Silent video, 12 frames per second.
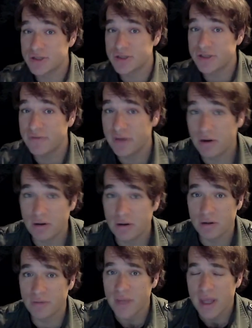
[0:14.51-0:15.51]
Sylvia
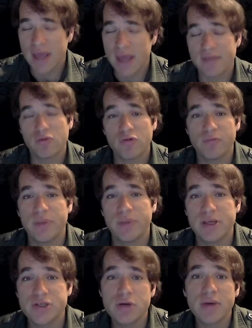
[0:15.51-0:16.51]
Earle, and they will be
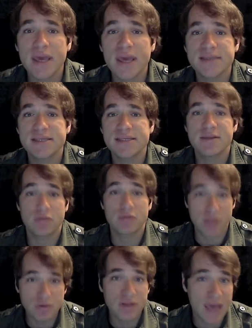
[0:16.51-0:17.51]
showcasing their
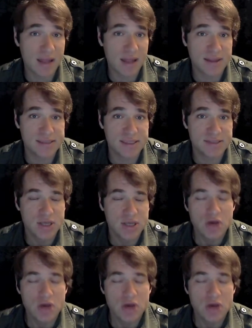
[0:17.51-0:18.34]
liquid galaxies,